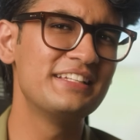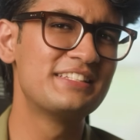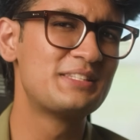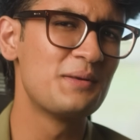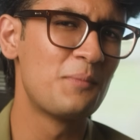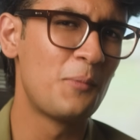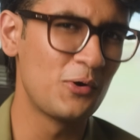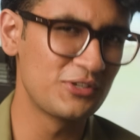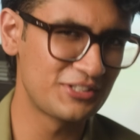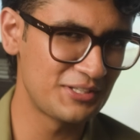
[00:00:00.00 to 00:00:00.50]
it's the
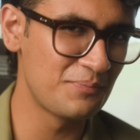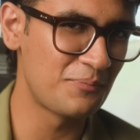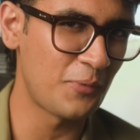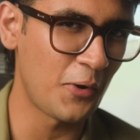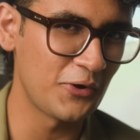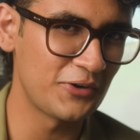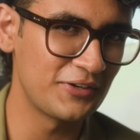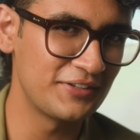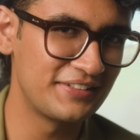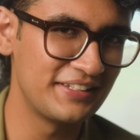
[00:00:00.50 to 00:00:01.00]
most
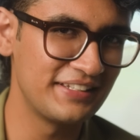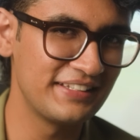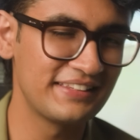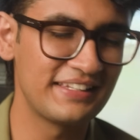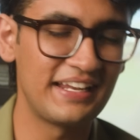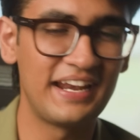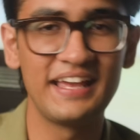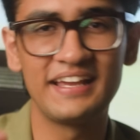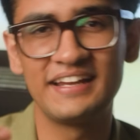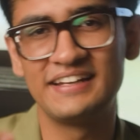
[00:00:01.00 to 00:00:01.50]
important thing
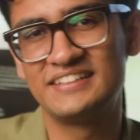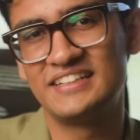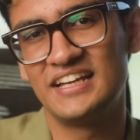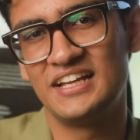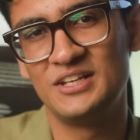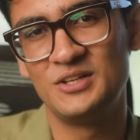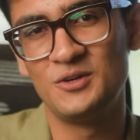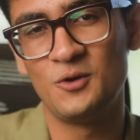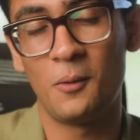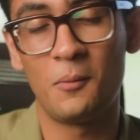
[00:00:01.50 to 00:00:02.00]
that I can tell
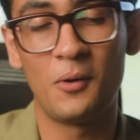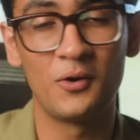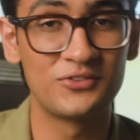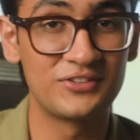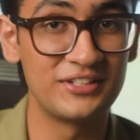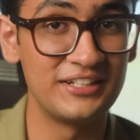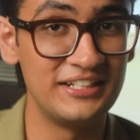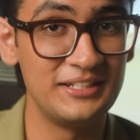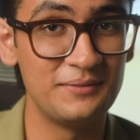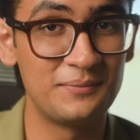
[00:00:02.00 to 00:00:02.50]
you about
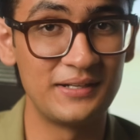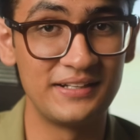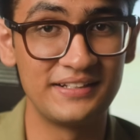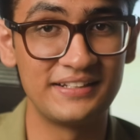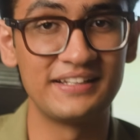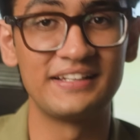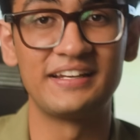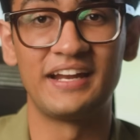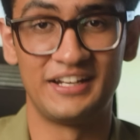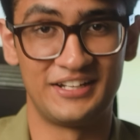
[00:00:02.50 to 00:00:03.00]
3D
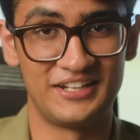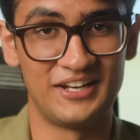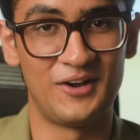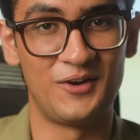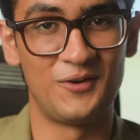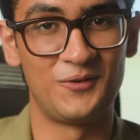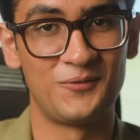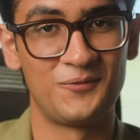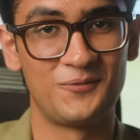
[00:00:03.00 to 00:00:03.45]
printing right now.